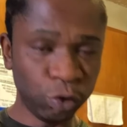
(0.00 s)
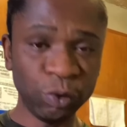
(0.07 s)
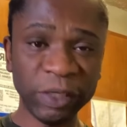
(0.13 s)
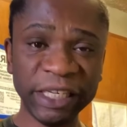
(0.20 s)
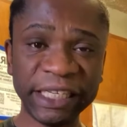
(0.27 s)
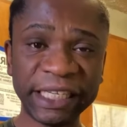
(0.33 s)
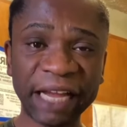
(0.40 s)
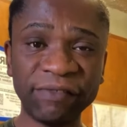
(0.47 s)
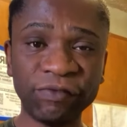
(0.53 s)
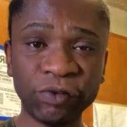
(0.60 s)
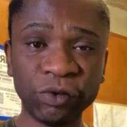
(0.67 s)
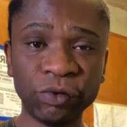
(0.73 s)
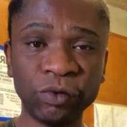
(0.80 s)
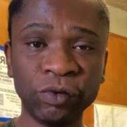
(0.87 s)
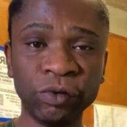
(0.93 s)
do
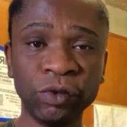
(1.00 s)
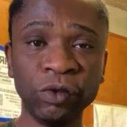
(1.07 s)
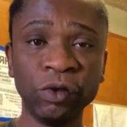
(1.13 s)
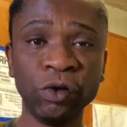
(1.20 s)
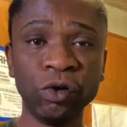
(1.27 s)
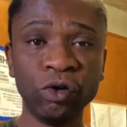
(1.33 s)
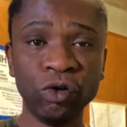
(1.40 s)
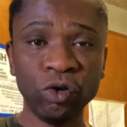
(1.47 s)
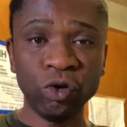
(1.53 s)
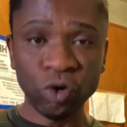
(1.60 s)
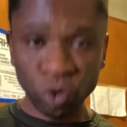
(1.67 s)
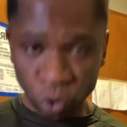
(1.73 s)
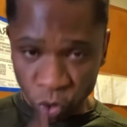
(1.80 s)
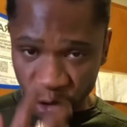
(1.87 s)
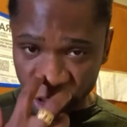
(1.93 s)
interview
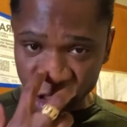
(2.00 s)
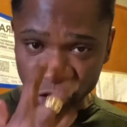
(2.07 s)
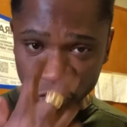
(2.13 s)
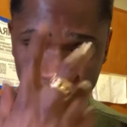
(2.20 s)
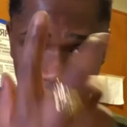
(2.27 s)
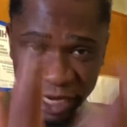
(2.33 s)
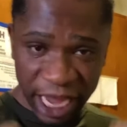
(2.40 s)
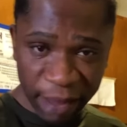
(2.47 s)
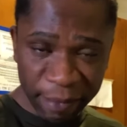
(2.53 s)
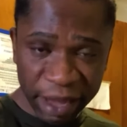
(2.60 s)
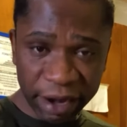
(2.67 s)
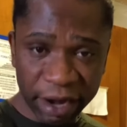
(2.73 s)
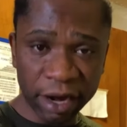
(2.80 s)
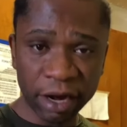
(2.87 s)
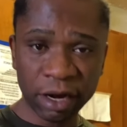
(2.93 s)
looking to
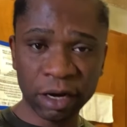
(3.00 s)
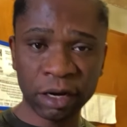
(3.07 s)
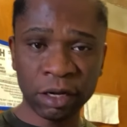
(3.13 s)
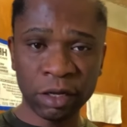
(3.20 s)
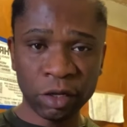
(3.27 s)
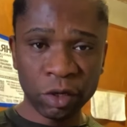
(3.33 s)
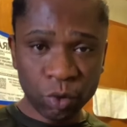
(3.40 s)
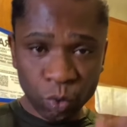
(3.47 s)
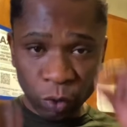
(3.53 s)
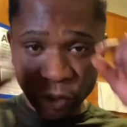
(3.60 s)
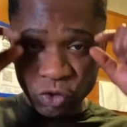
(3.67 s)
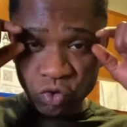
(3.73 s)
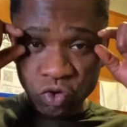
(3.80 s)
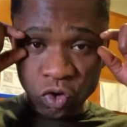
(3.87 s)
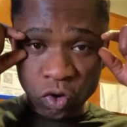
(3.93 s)
camera
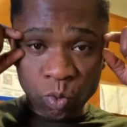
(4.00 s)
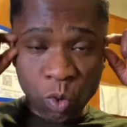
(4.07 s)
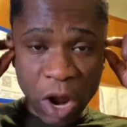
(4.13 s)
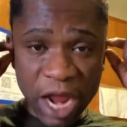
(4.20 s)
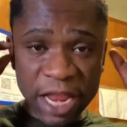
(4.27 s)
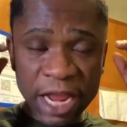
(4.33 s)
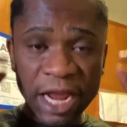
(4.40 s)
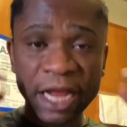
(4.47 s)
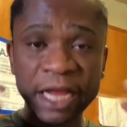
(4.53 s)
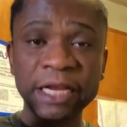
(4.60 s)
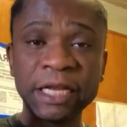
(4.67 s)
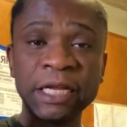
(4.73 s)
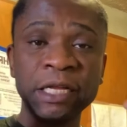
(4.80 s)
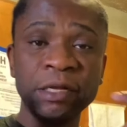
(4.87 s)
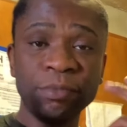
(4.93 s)
with Ugobuanya,
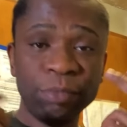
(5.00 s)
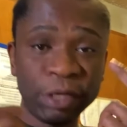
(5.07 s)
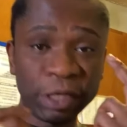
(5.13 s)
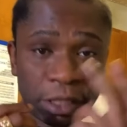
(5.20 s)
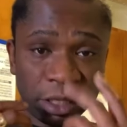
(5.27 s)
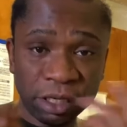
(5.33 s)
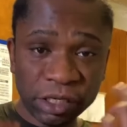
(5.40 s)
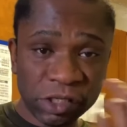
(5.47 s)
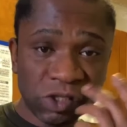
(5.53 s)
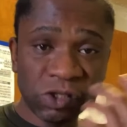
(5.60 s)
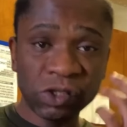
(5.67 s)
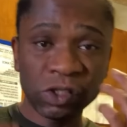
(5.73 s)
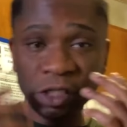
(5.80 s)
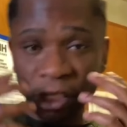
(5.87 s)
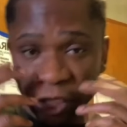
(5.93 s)

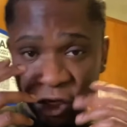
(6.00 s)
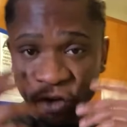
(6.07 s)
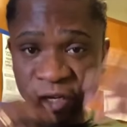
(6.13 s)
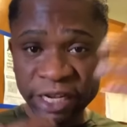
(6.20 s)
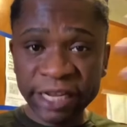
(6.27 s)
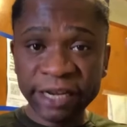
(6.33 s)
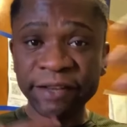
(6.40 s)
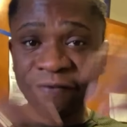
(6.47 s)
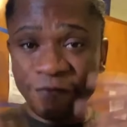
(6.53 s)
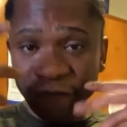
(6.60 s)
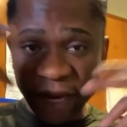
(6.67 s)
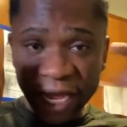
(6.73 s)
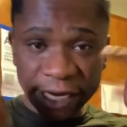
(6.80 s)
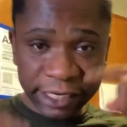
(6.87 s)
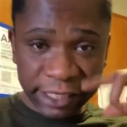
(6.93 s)
because it go to
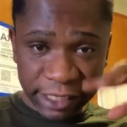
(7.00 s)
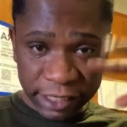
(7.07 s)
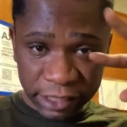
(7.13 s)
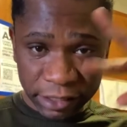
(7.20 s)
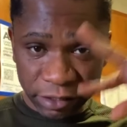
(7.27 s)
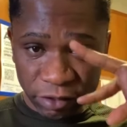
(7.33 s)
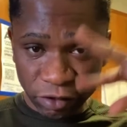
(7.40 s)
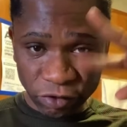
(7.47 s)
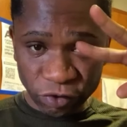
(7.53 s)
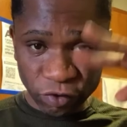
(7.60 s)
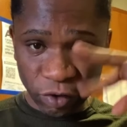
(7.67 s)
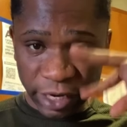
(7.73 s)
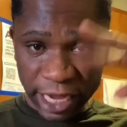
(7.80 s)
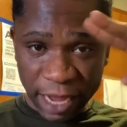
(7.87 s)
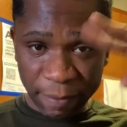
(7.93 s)
reflect on
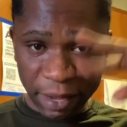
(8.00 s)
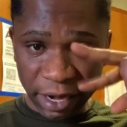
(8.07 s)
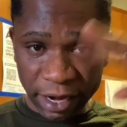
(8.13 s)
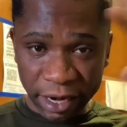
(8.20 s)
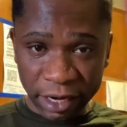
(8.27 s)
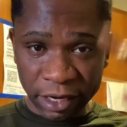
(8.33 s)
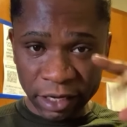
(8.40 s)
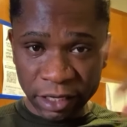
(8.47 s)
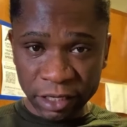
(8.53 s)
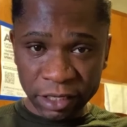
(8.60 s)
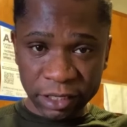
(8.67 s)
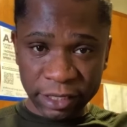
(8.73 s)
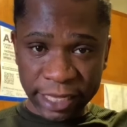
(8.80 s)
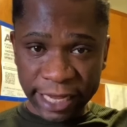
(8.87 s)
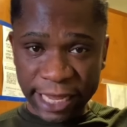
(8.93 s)
your camera.
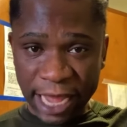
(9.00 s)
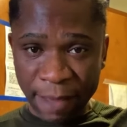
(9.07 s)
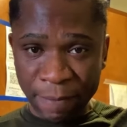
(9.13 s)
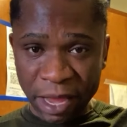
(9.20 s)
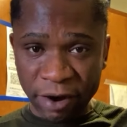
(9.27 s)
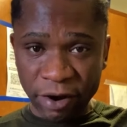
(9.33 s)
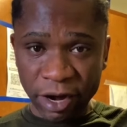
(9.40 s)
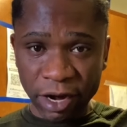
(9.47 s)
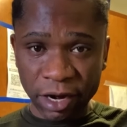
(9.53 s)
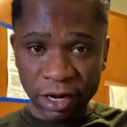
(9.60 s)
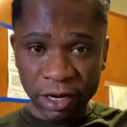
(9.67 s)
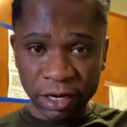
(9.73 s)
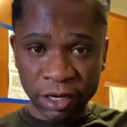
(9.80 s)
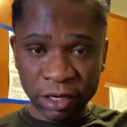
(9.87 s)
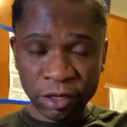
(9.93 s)
The camera
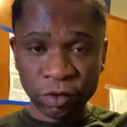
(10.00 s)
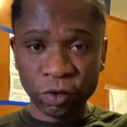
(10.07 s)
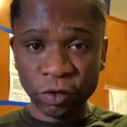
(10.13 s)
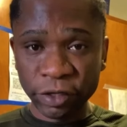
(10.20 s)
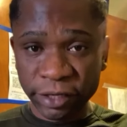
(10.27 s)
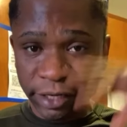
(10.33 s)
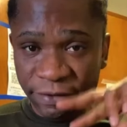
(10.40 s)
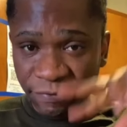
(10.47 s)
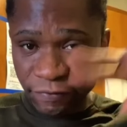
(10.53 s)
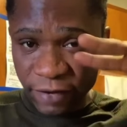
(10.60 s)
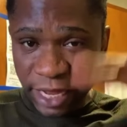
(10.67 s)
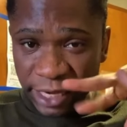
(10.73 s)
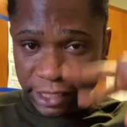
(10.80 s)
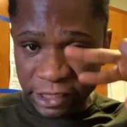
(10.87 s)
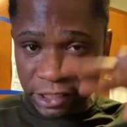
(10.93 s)
go to
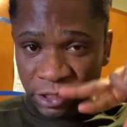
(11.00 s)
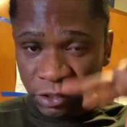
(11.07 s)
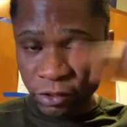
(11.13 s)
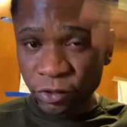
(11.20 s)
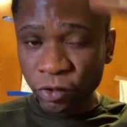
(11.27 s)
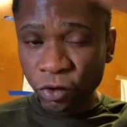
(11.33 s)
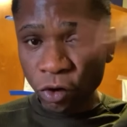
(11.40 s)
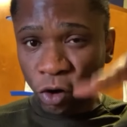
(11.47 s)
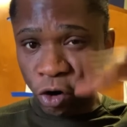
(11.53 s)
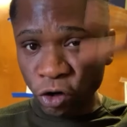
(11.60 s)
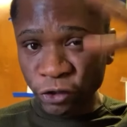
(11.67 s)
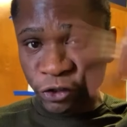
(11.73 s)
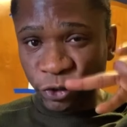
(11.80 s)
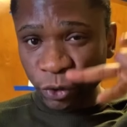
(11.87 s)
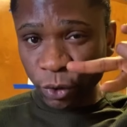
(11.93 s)
reflect
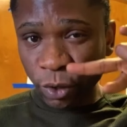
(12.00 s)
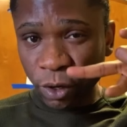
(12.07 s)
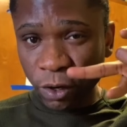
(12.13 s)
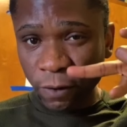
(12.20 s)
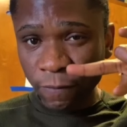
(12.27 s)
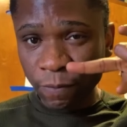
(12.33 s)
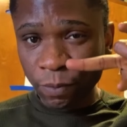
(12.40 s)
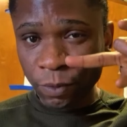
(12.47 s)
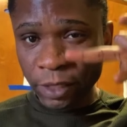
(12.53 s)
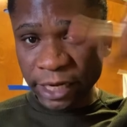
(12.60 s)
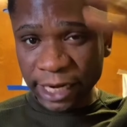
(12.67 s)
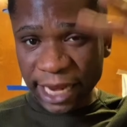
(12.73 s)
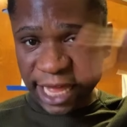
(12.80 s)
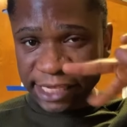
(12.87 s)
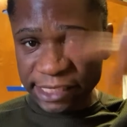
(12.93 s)
on your
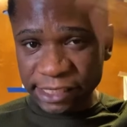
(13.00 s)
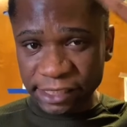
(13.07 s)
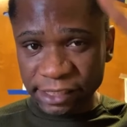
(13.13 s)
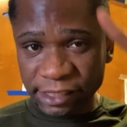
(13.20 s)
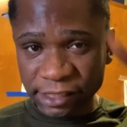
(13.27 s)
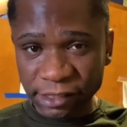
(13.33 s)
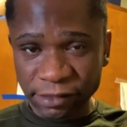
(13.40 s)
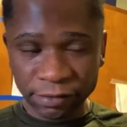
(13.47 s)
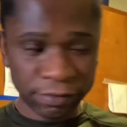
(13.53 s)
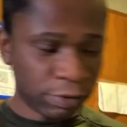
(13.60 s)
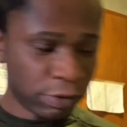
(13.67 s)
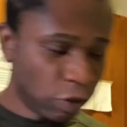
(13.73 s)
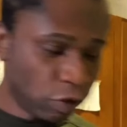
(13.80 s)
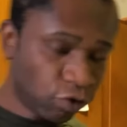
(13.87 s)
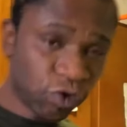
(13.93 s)
glasses.
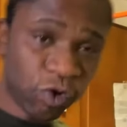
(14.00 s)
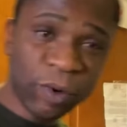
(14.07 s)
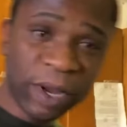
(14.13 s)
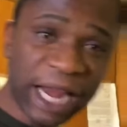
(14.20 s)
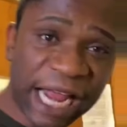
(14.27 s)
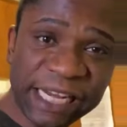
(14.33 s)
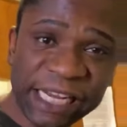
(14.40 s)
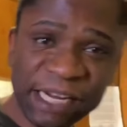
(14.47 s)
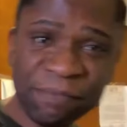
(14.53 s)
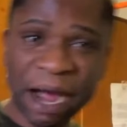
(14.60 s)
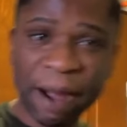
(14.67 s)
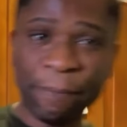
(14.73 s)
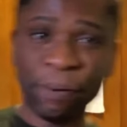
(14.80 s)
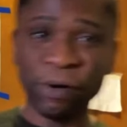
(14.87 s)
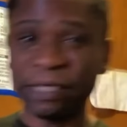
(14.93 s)
So when I did
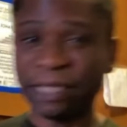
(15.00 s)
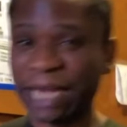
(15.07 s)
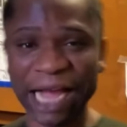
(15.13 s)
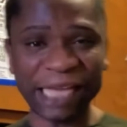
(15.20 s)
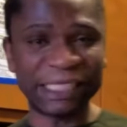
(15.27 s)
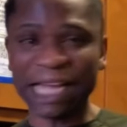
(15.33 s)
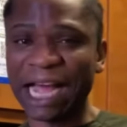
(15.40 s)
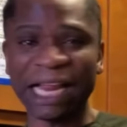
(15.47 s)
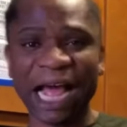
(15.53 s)
my podcast,